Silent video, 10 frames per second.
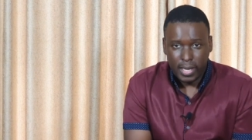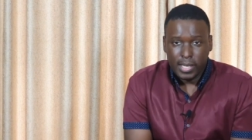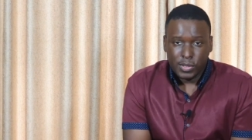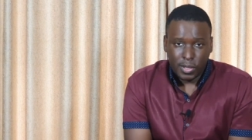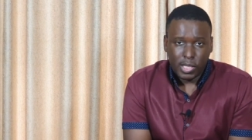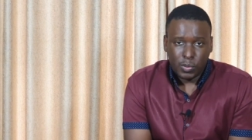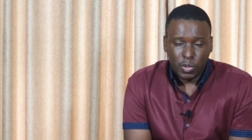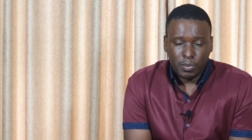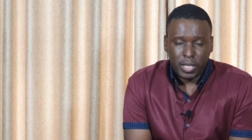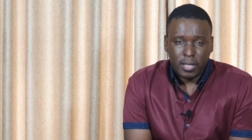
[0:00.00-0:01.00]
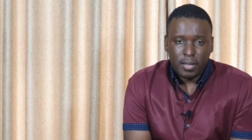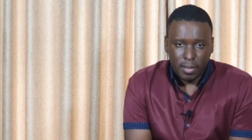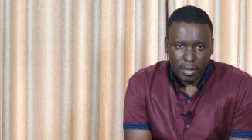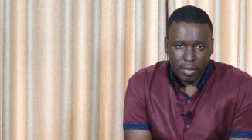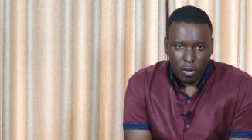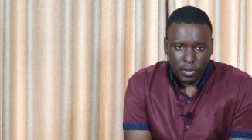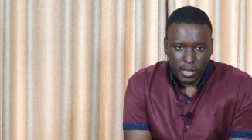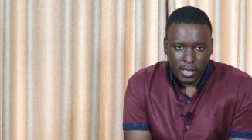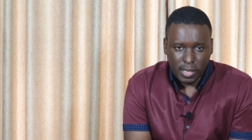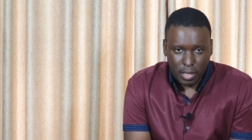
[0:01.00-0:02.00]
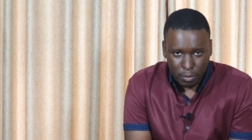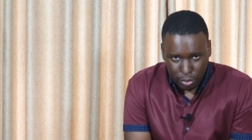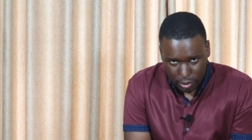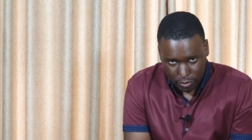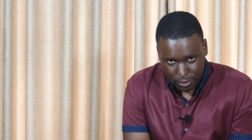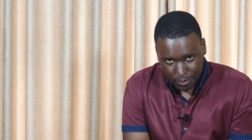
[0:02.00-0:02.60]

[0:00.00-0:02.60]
So this will be of necessity brief.